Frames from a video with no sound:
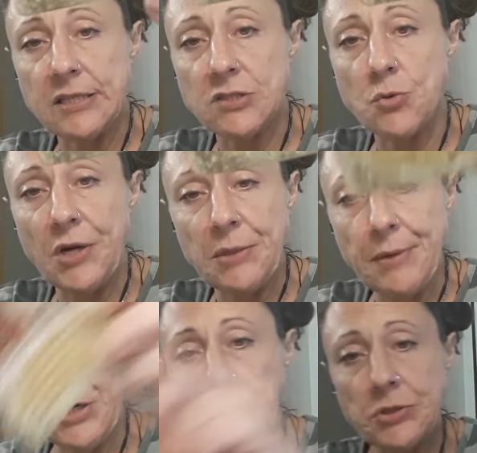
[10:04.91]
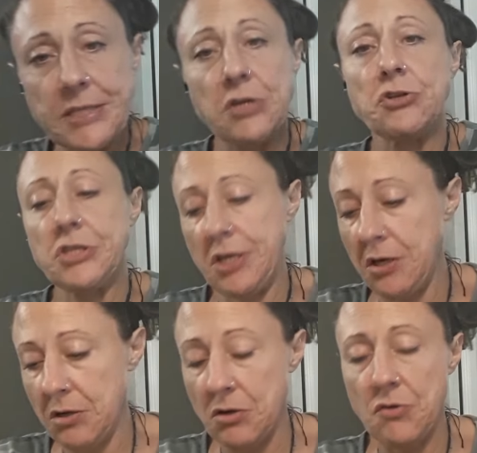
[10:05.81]
this Queen of Pentacles energy.
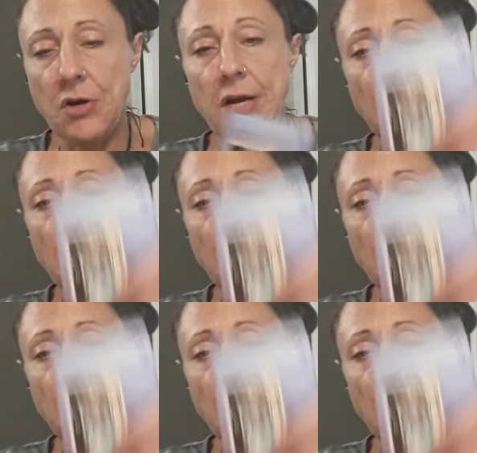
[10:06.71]
All right?